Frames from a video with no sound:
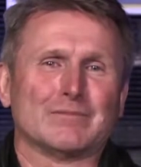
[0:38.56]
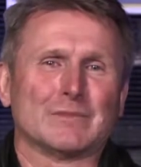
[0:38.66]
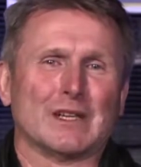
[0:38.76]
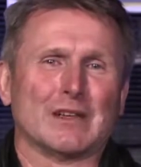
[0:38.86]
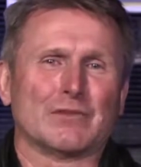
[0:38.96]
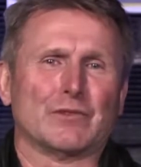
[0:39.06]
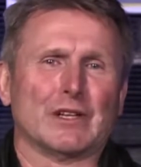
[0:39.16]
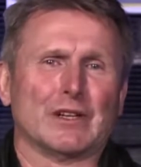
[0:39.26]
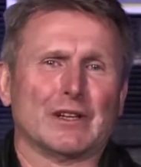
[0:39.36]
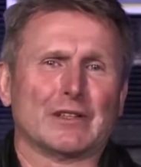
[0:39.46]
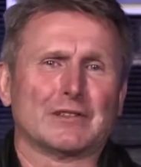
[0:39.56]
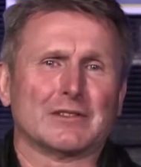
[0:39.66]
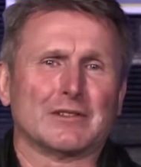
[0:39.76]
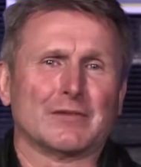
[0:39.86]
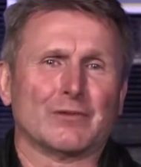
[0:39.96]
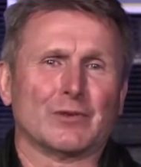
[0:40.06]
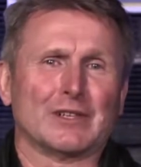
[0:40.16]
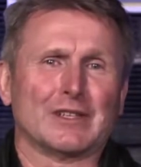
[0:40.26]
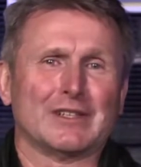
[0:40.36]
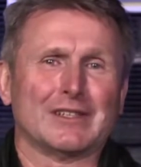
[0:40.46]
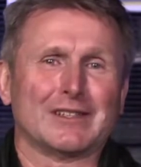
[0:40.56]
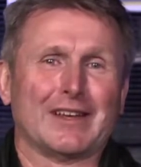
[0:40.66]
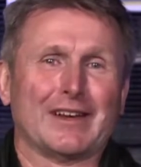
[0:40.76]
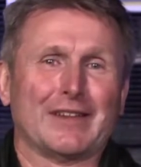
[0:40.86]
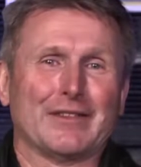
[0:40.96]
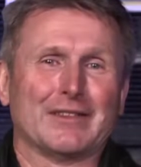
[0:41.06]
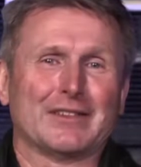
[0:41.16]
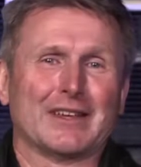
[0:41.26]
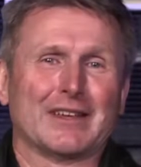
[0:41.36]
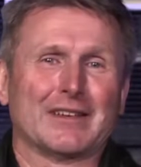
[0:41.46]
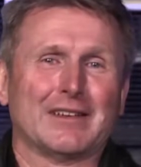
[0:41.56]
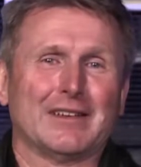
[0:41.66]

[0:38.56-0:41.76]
it's really nice to see 14 years later that